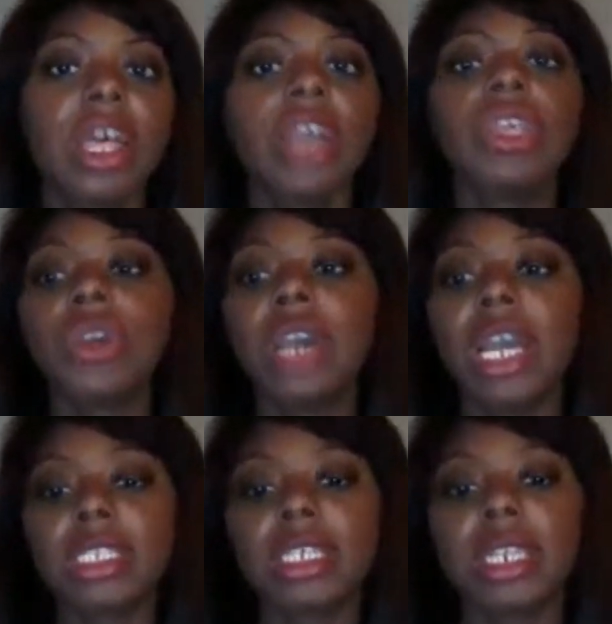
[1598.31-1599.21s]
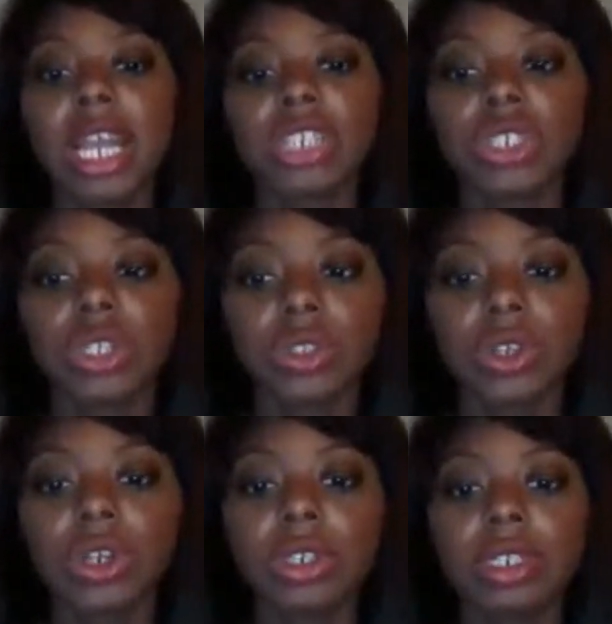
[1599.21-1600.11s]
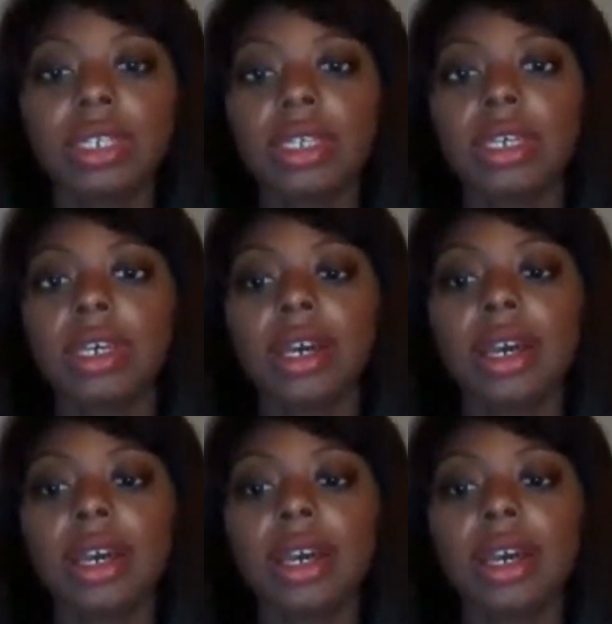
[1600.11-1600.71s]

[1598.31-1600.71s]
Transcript: so that you guys can actually learn.